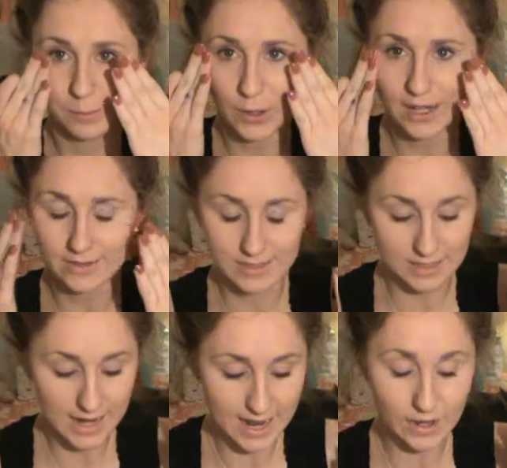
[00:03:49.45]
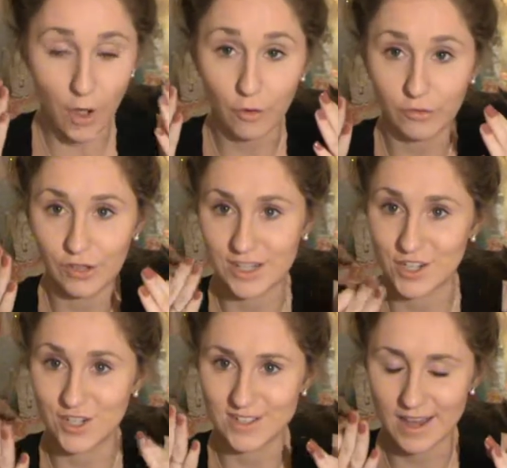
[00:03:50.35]
pressed it in, hopefully to
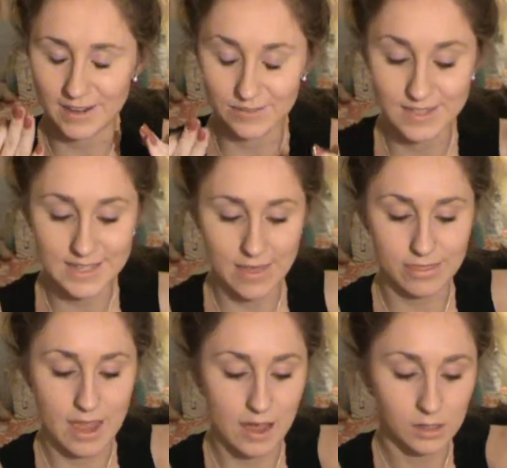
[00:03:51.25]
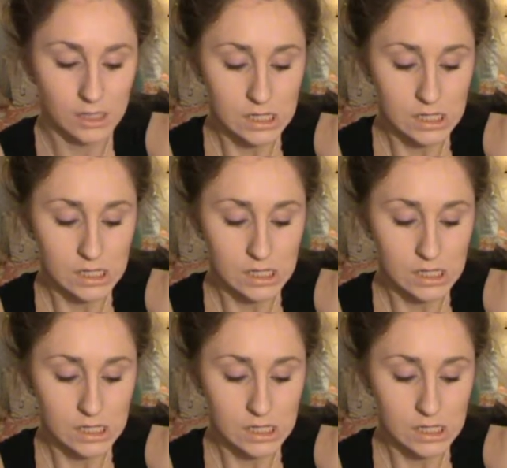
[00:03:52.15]
just kind of set that.